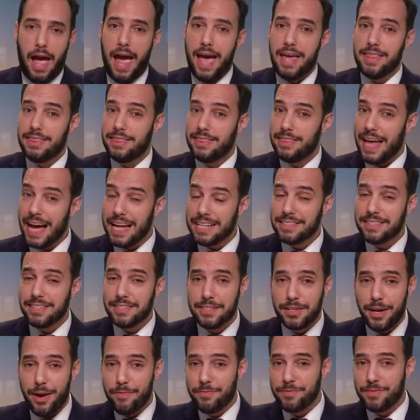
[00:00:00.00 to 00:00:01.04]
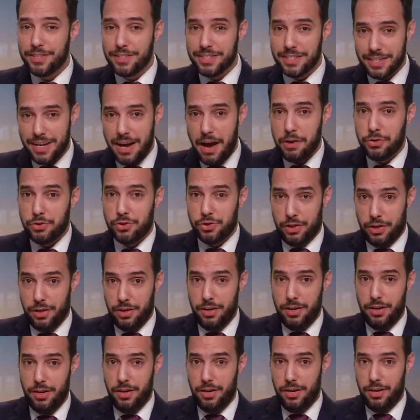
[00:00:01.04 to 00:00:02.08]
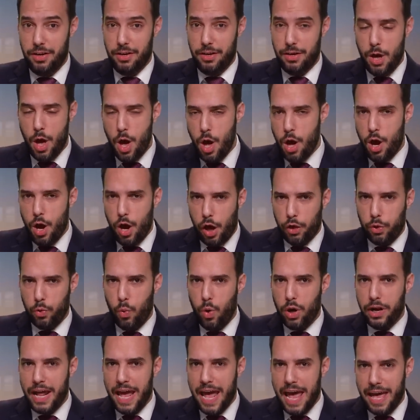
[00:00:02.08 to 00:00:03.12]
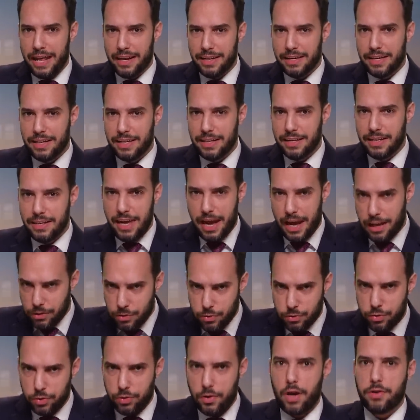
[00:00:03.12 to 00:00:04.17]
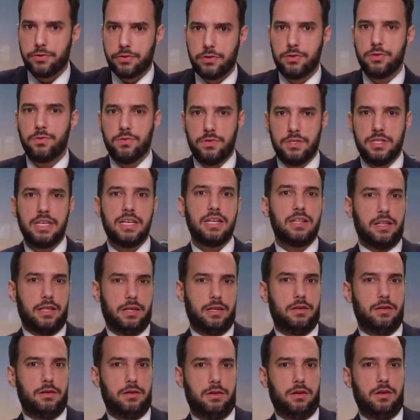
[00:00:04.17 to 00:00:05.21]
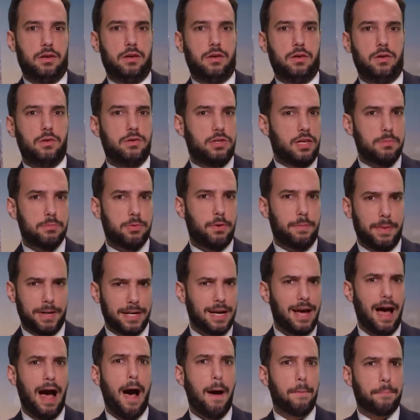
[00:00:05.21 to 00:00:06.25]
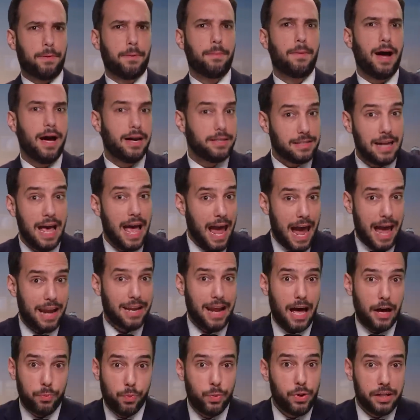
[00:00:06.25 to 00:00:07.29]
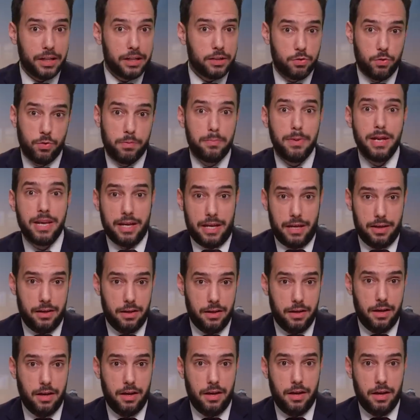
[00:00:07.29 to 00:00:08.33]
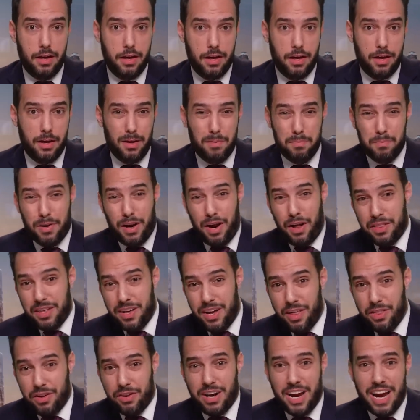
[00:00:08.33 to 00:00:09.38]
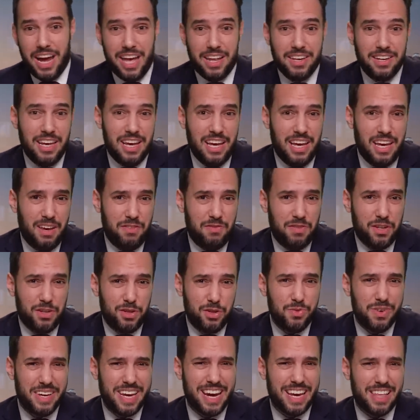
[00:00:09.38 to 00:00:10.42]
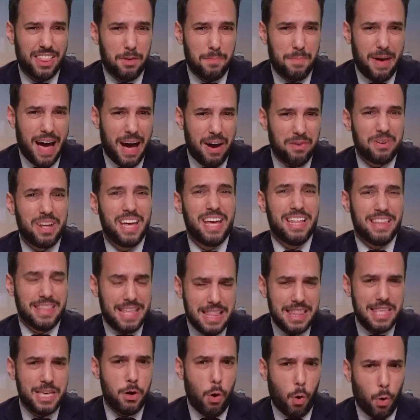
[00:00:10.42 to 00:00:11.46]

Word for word: And that's a tough discussion. On the one hand, can you trust New Zealand, who seems to have been compromised and not willing to admit it? But on the other hand, if you do kick them out, then the